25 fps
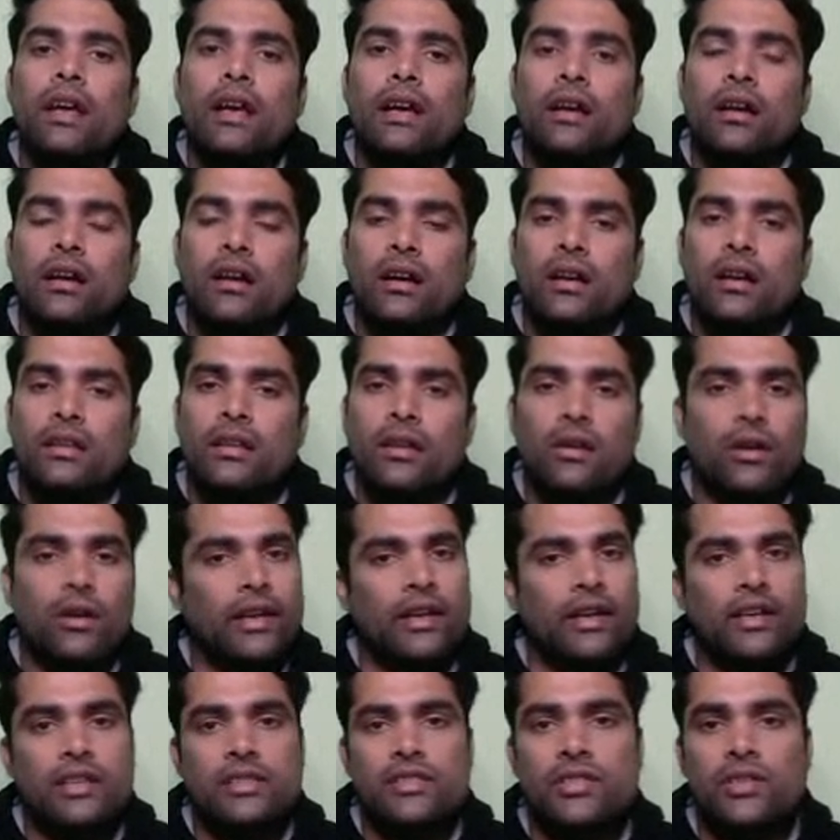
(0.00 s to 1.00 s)

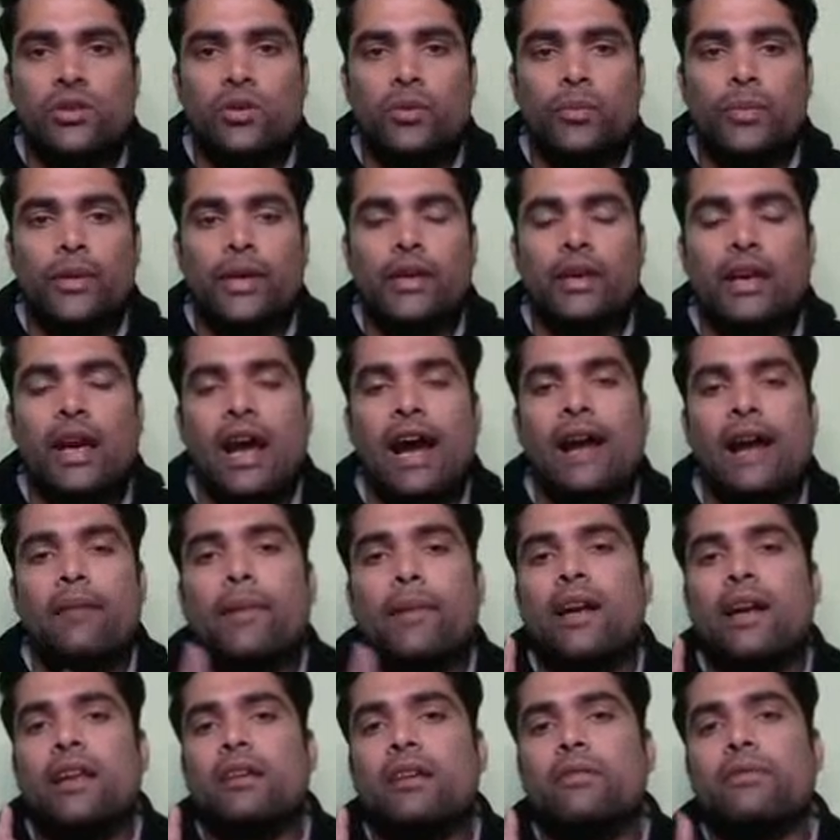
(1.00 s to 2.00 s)
theoretical COP, and
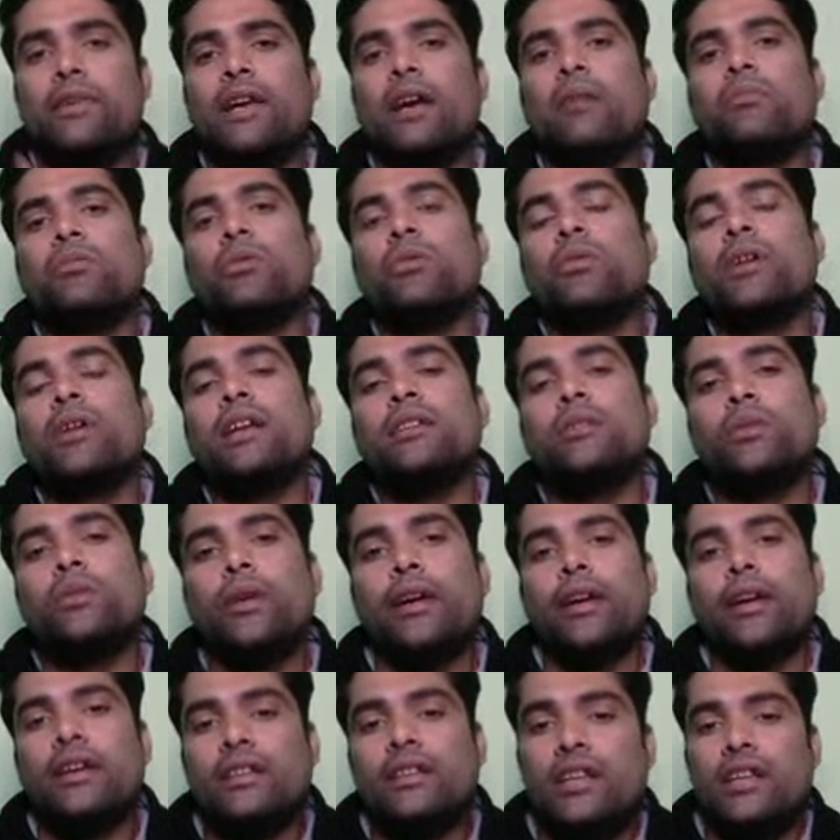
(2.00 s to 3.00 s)
my dear, we have to
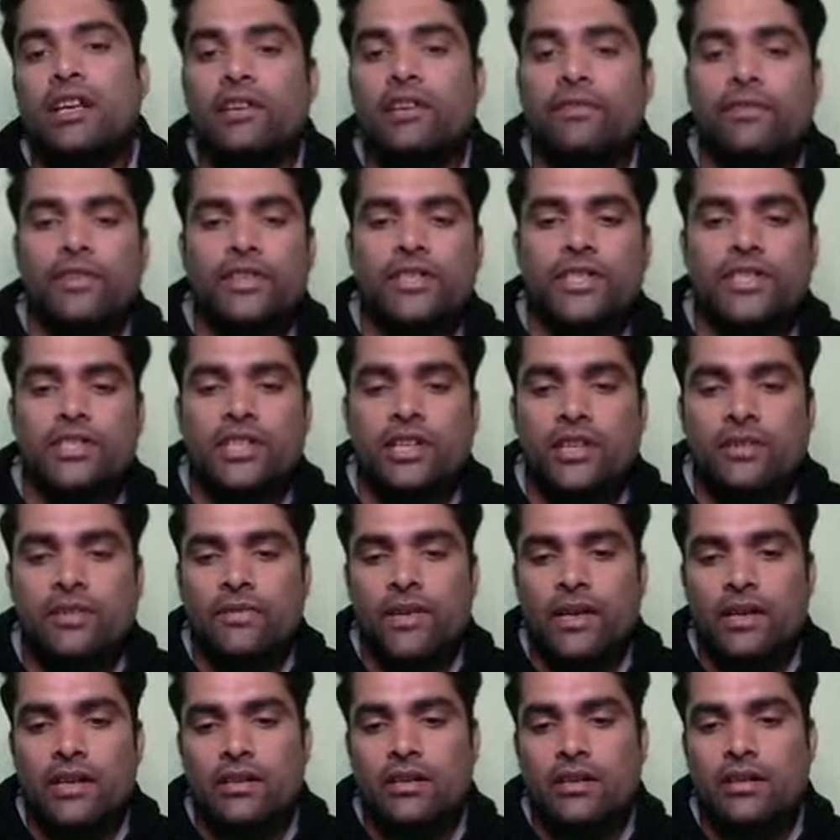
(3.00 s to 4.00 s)
calculate the refrigeration
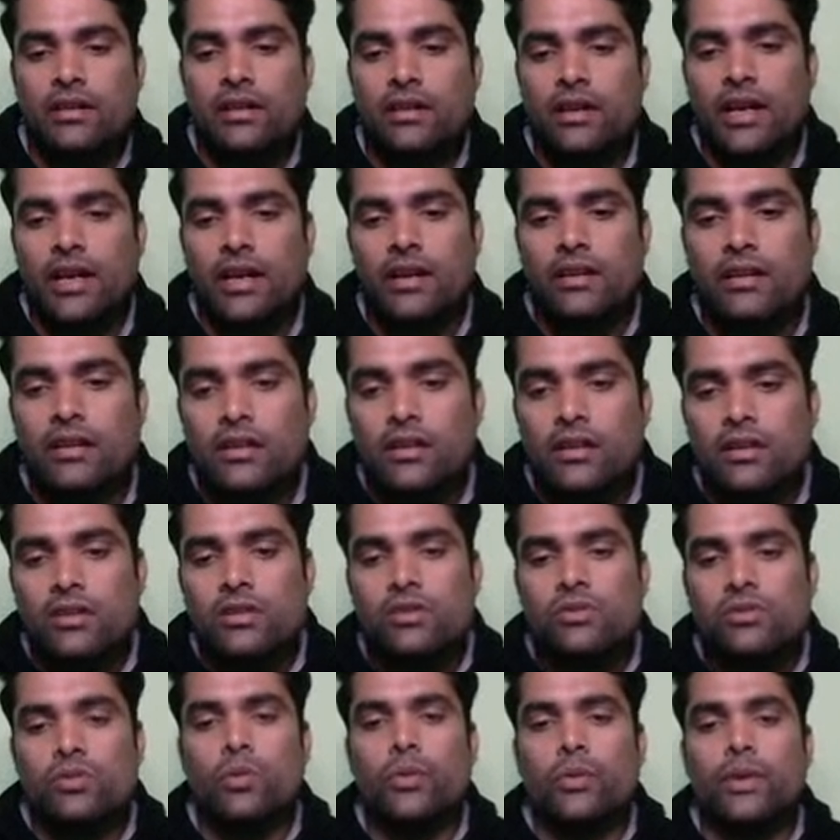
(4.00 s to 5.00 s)
effect, right?
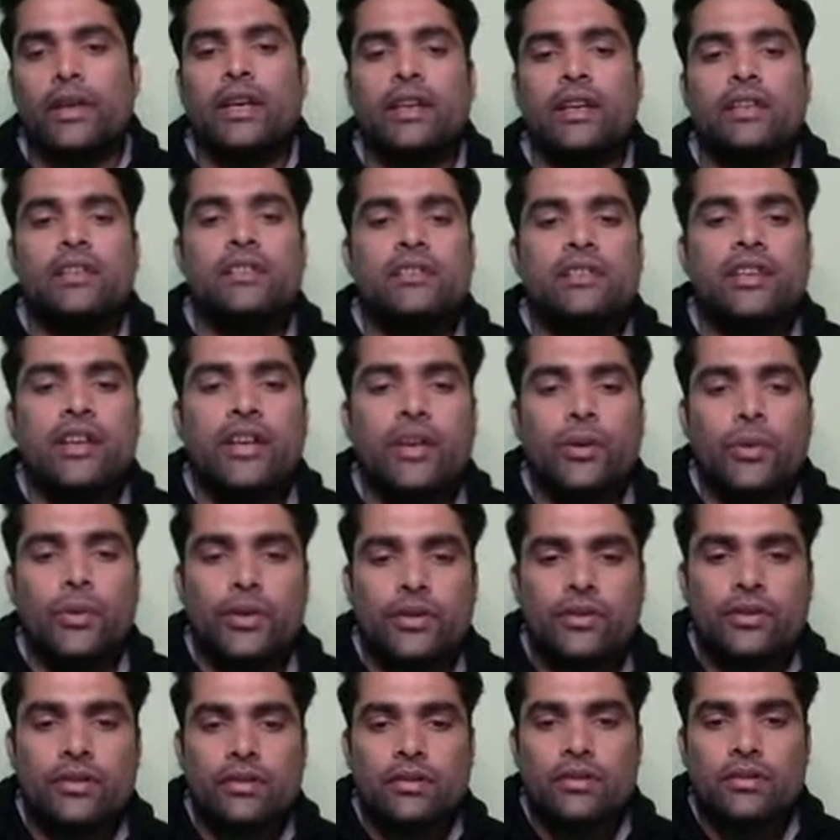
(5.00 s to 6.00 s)
So we can easily do
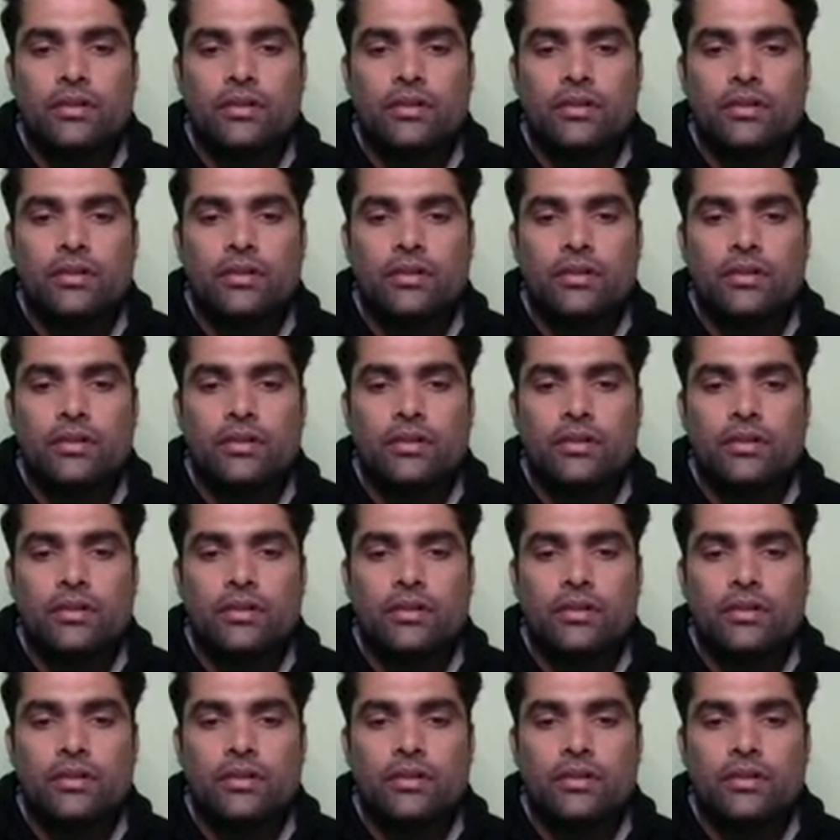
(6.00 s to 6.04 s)
it.